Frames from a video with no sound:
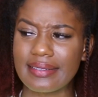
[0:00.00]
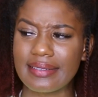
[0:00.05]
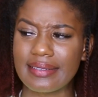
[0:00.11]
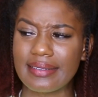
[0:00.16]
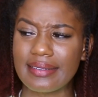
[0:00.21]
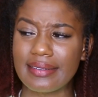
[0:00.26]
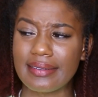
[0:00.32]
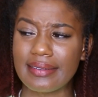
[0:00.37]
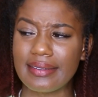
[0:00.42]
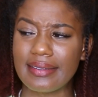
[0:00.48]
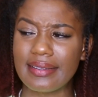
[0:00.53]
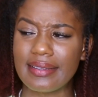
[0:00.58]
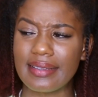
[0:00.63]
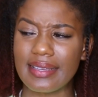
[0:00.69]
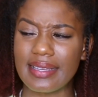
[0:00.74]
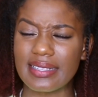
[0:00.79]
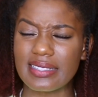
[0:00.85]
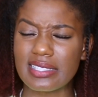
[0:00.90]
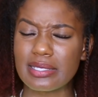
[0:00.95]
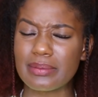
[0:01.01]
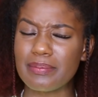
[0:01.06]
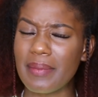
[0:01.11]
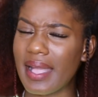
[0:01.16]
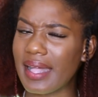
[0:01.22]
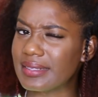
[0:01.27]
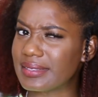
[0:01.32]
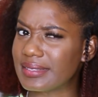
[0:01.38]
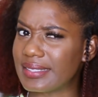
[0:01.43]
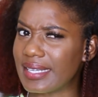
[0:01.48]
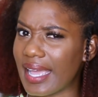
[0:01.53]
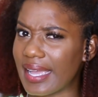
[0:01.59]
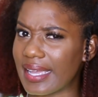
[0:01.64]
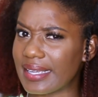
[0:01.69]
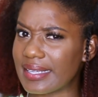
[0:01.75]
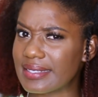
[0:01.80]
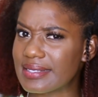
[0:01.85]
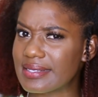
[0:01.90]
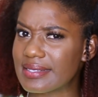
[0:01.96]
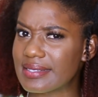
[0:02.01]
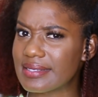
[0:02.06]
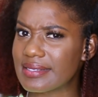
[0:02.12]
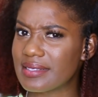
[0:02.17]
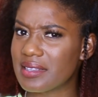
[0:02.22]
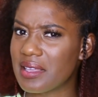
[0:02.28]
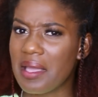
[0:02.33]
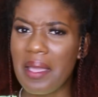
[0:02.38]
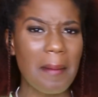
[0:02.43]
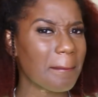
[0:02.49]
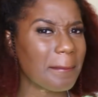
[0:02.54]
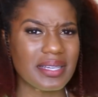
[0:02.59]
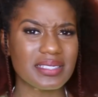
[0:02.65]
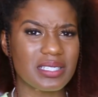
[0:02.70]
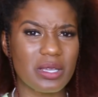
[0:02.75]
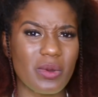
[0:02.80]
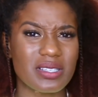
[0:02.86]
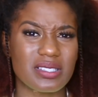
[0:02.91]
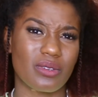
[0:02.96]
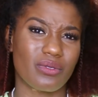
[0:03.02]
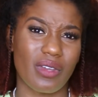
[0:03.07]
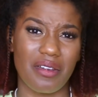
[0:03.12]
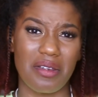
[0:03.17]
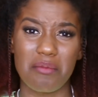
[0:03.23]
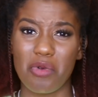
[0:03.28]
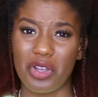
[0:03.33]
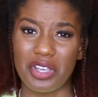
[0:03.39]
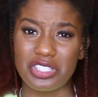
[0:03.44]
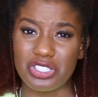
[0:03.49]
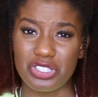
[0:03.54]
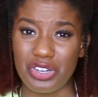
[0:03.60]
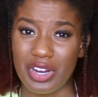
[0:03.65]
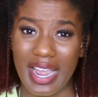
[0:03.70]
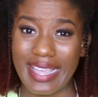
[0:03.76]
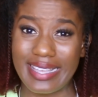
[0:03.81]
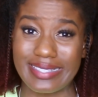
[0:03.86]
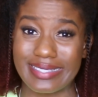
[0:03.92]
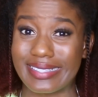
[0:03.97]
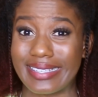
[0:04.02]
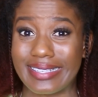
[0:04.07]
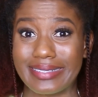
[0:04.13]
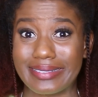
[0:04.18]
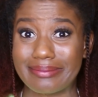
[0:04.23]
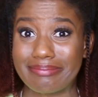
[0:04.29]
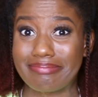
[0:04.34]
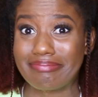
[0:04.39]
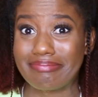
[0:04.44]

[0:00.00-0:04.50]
Cream. It smelled nice, but it wasn't very moisturizing.